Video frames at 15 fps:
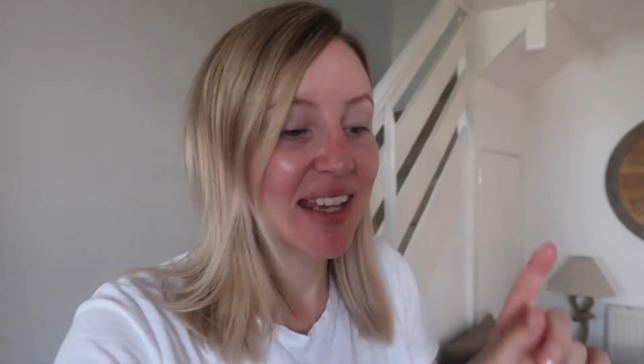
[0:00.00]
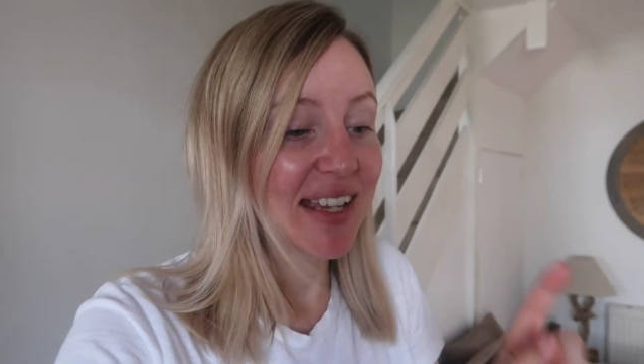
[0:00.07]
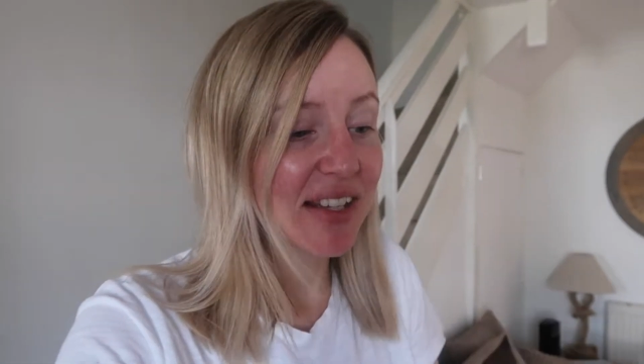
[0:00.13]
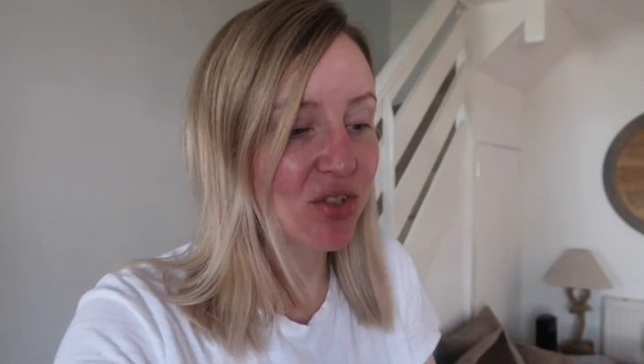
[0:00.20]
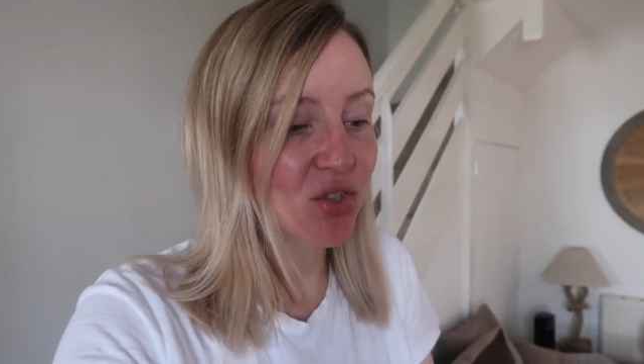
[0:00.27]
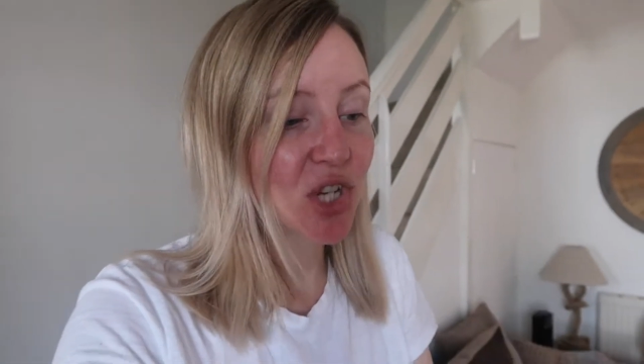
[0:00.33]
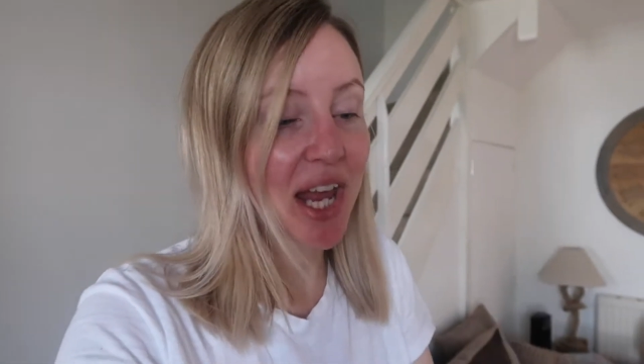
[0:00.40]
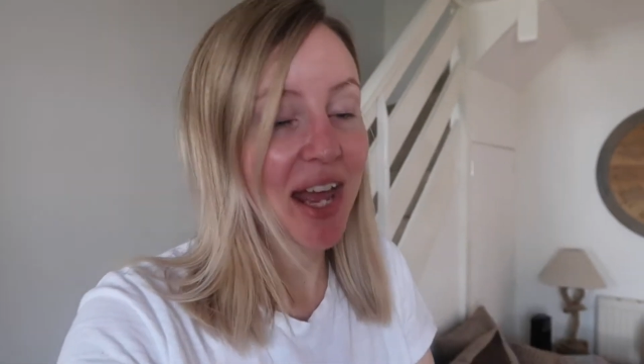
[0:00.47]

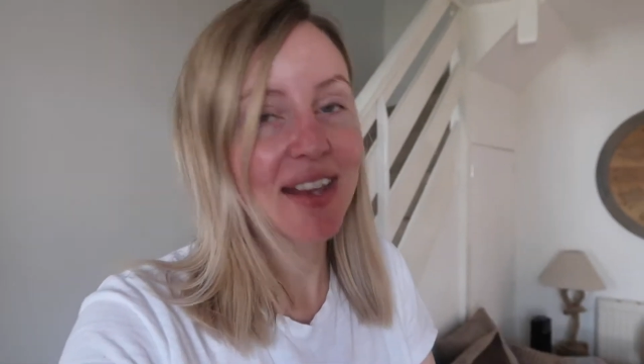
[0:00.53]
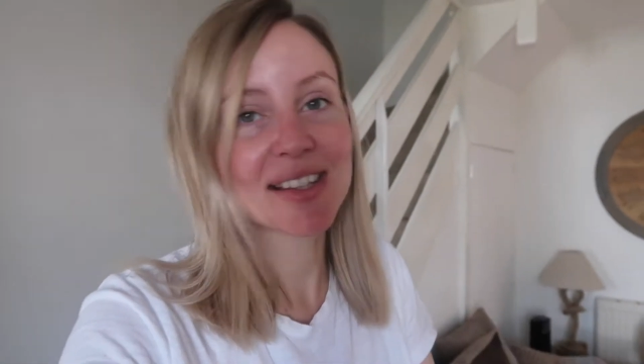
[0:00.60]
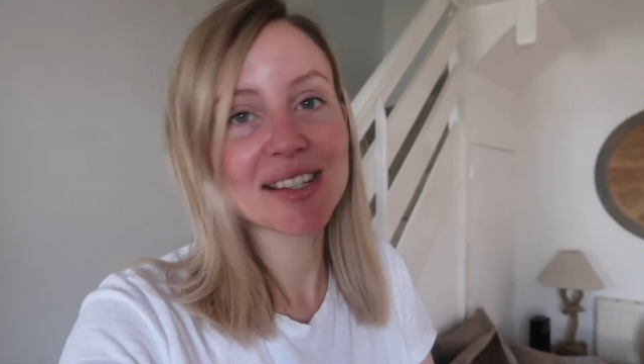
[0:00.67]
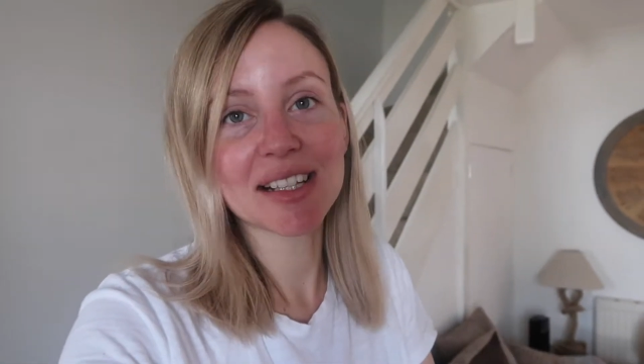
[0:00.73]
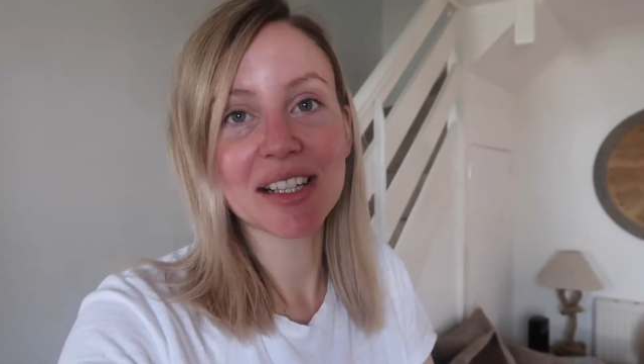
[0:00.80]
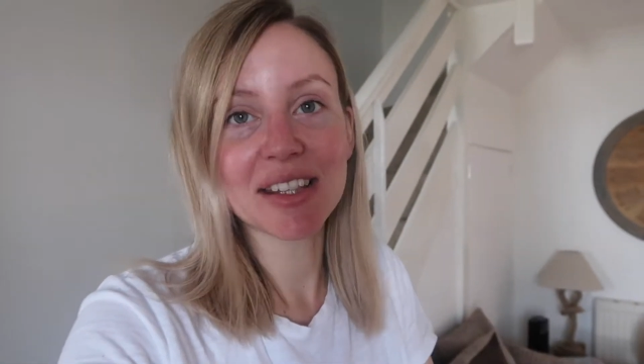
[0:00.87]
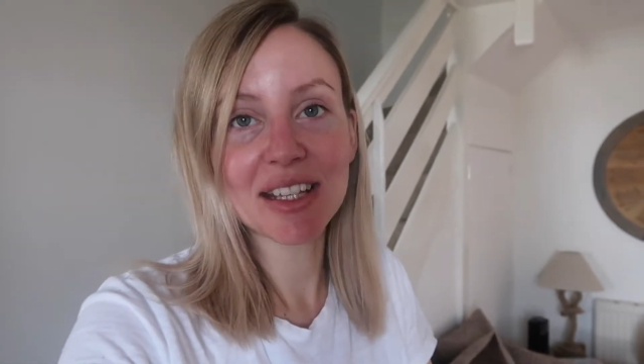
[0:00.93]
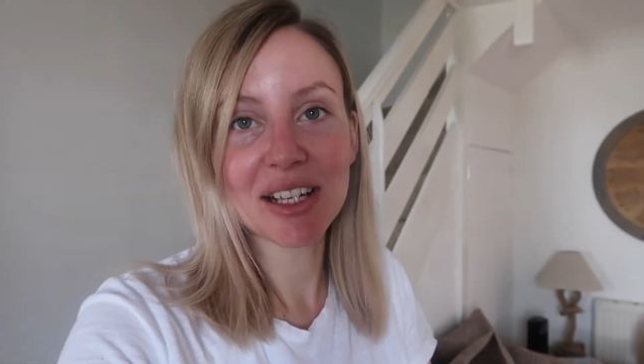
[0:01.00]
His chair's
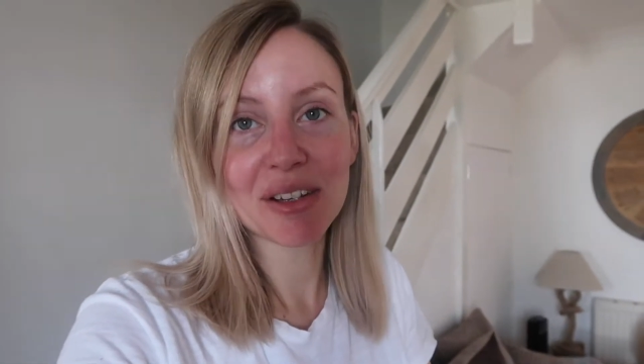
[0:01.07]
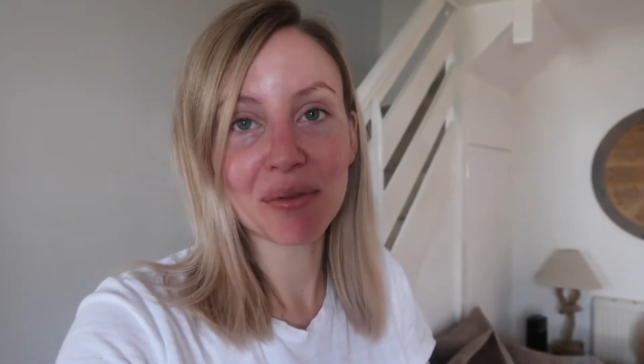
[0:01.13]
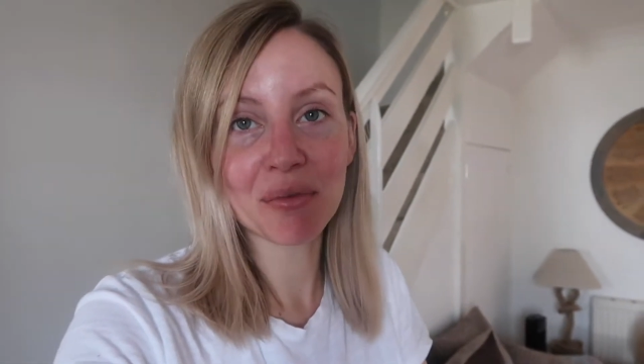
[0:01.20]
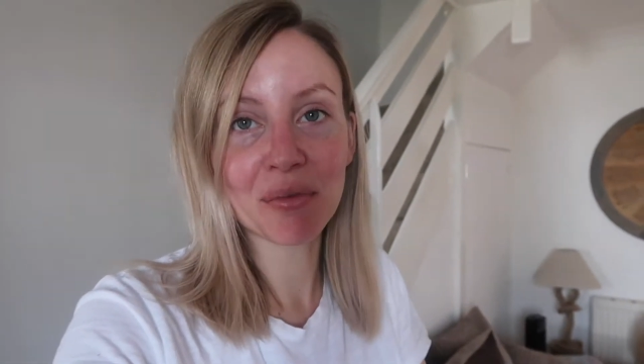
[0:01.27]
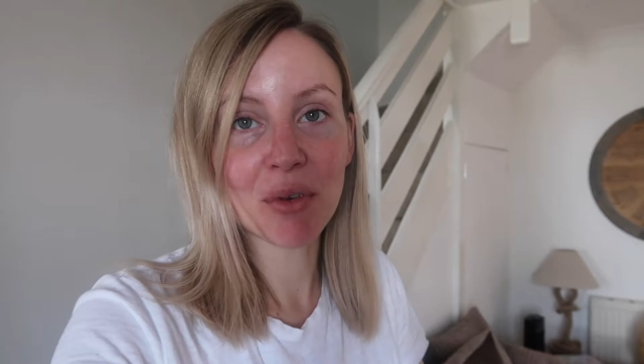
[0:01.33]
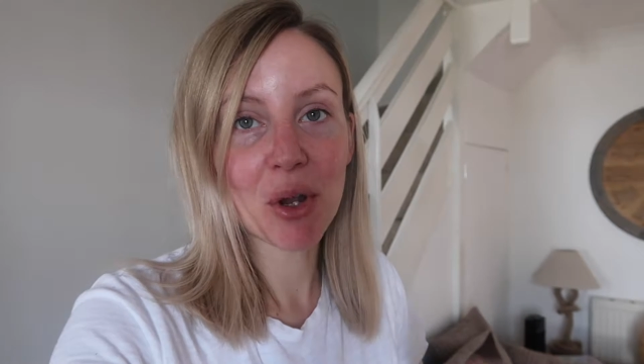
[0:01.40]
still in the living